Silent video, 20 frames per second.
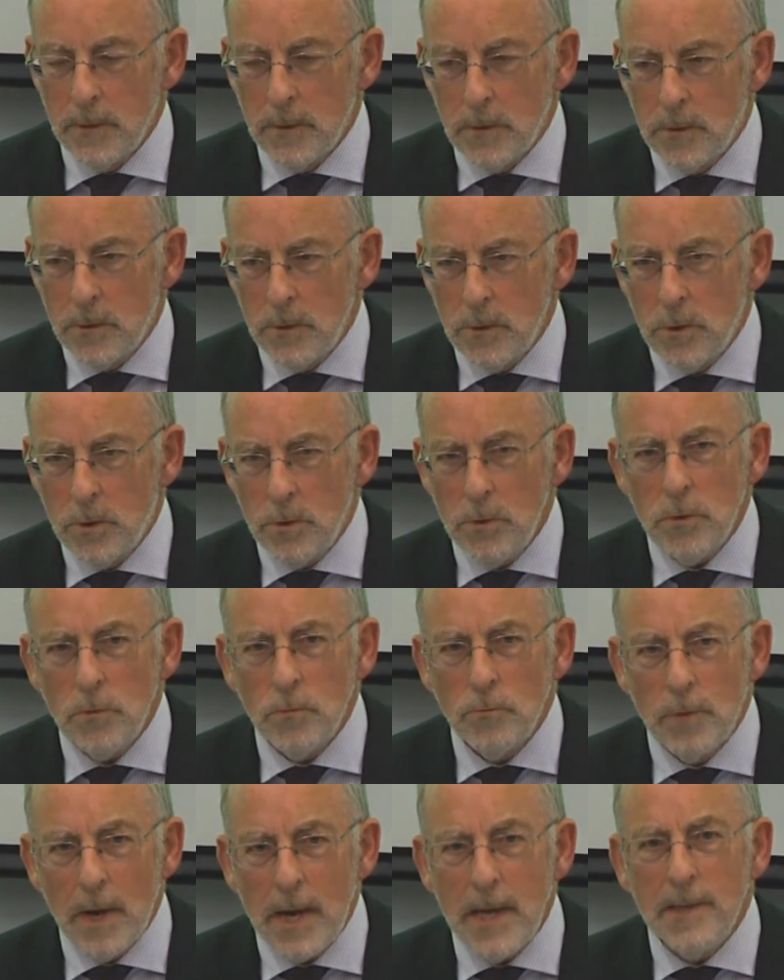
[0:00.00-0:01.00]
should you
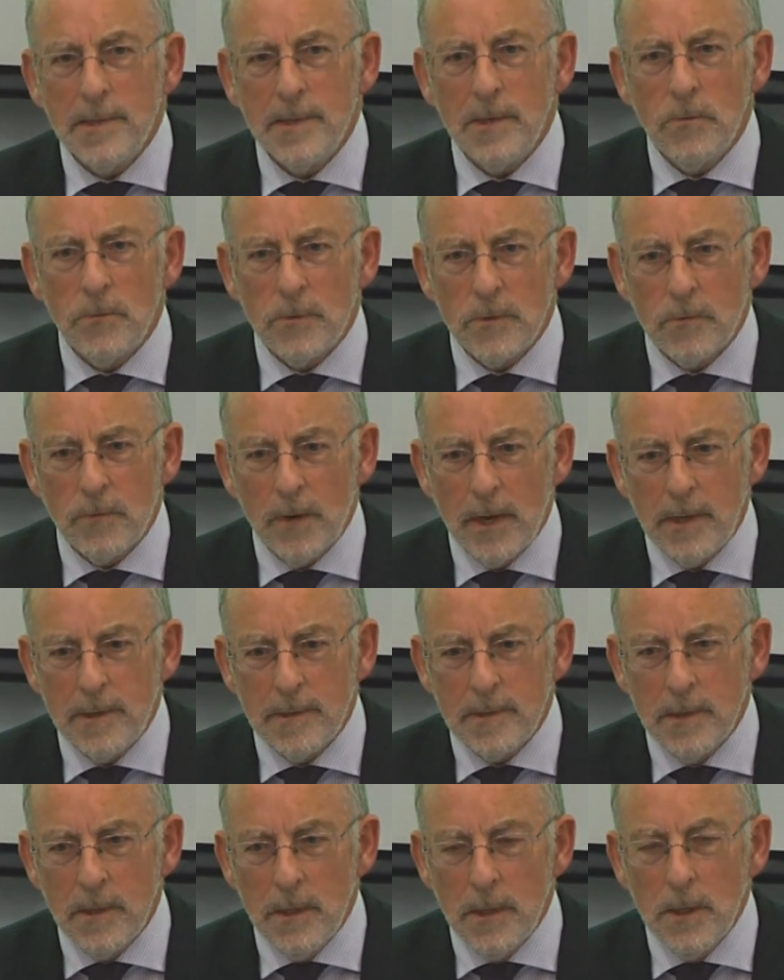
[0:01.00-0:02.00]
raise interest
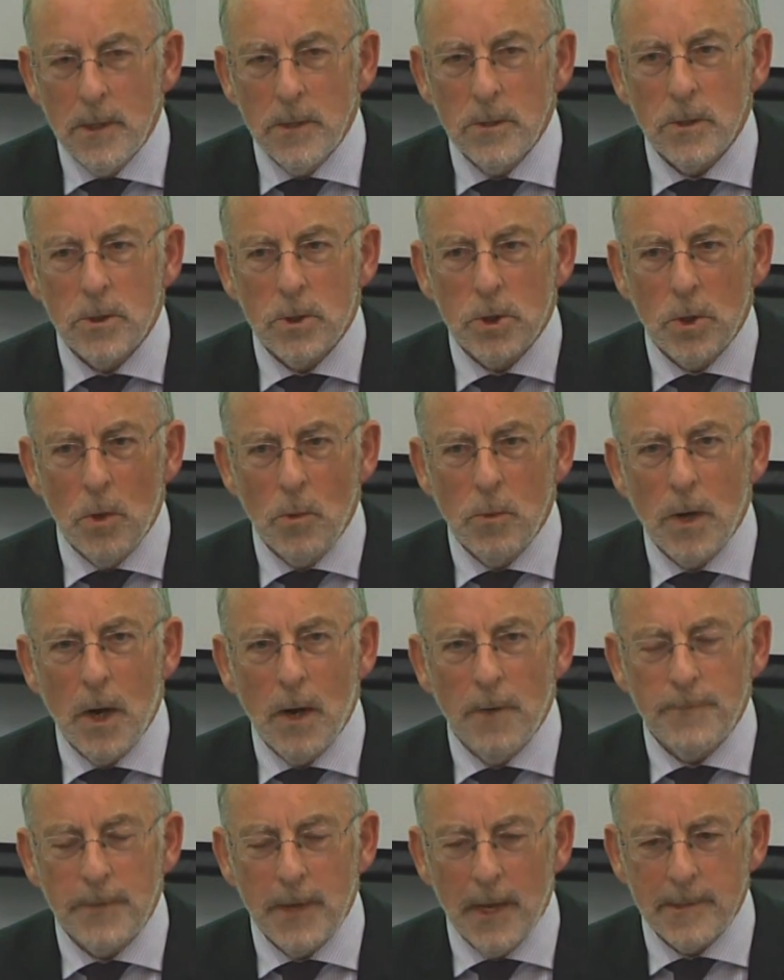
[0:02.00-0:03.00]
rates to choke
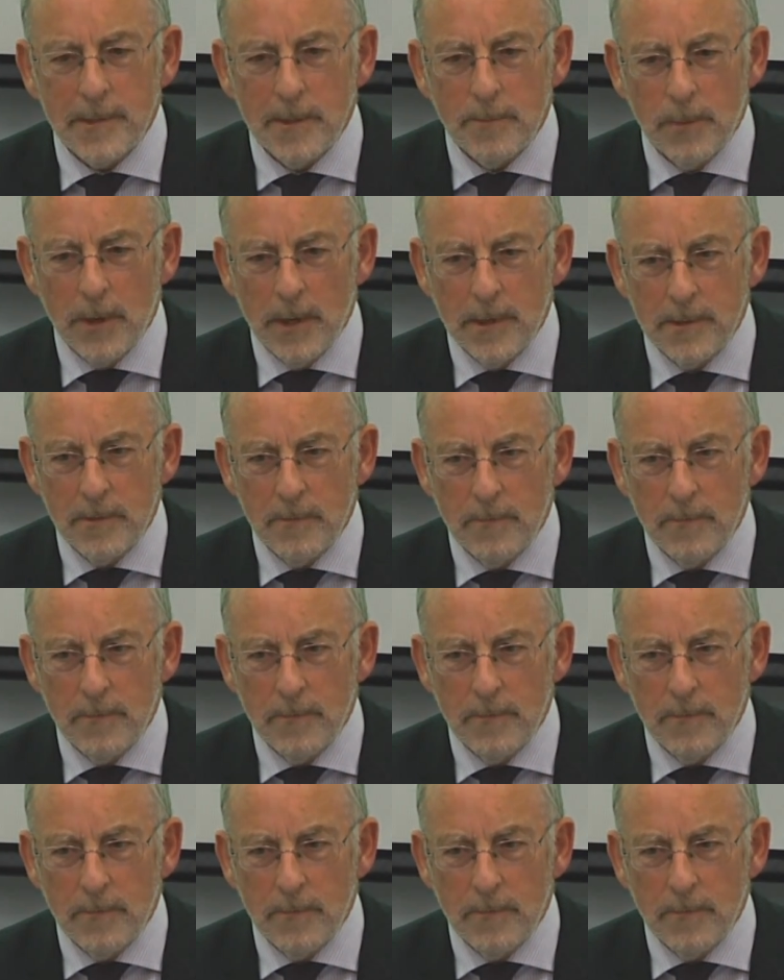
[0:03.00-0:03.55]
off the asset price